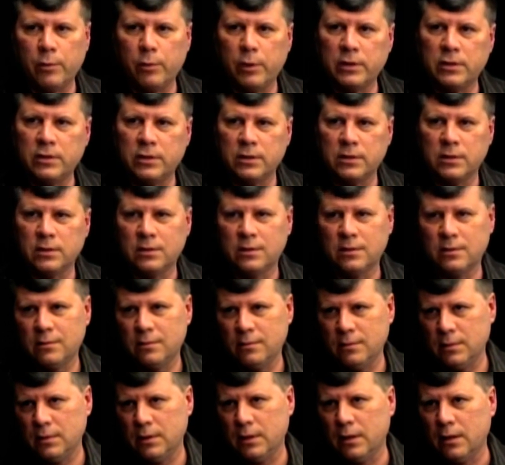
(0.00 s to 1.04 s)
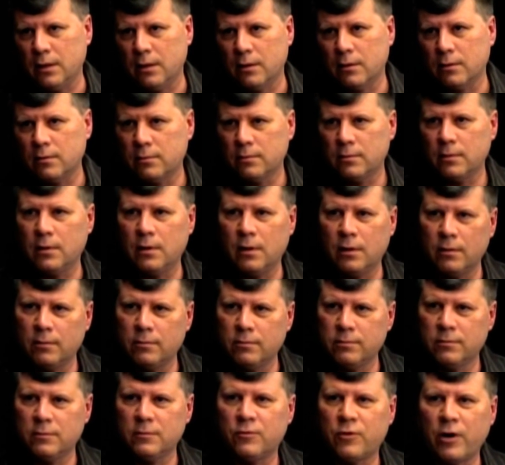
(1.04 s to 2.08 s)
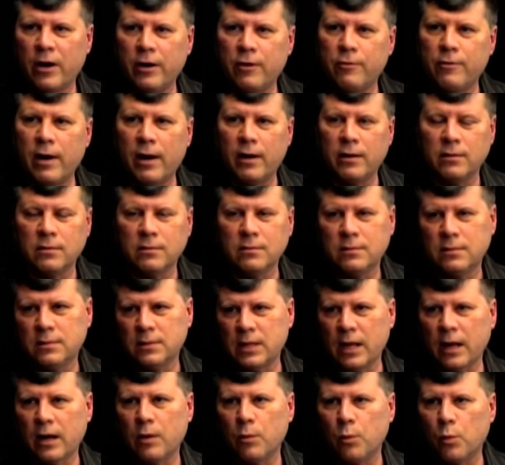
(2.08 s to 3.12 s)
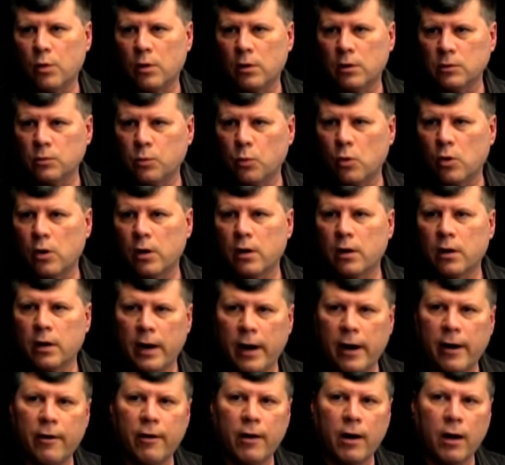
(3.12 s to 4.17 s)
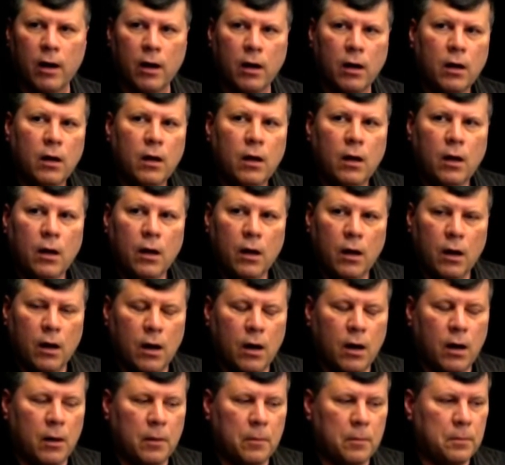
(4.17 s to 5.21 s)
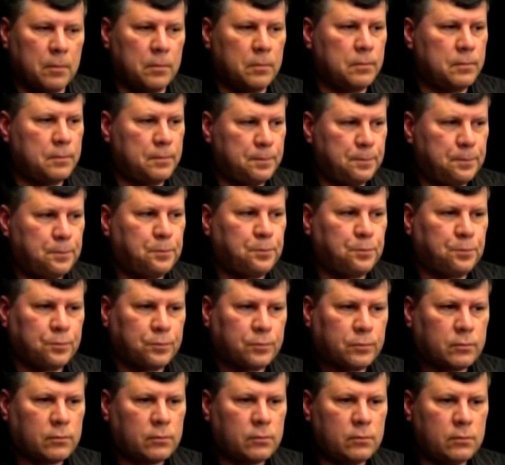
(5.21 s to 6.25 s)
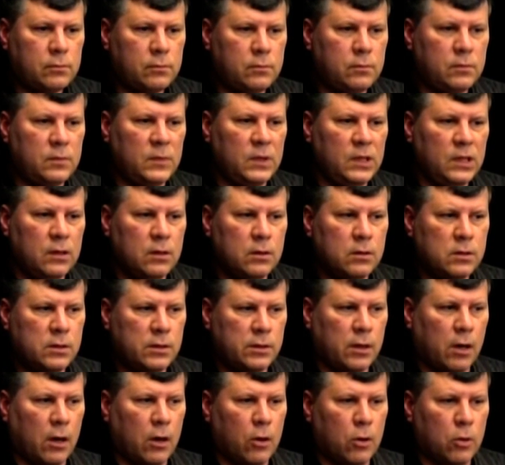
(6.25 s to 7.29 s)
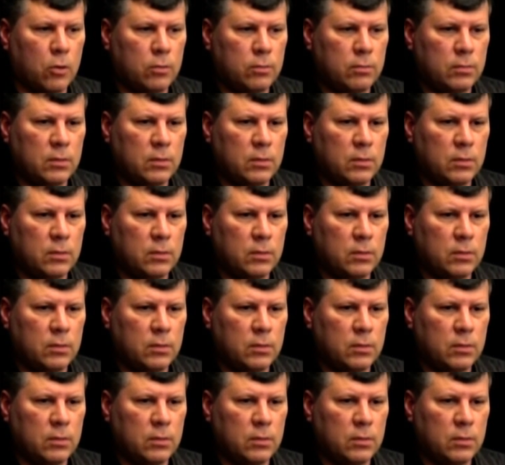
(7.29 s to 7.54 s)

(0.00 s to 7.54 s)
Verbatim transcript: which is, you know, mm. right around 2nd mm-hmm. World War era. Mm-hmm. Um, so.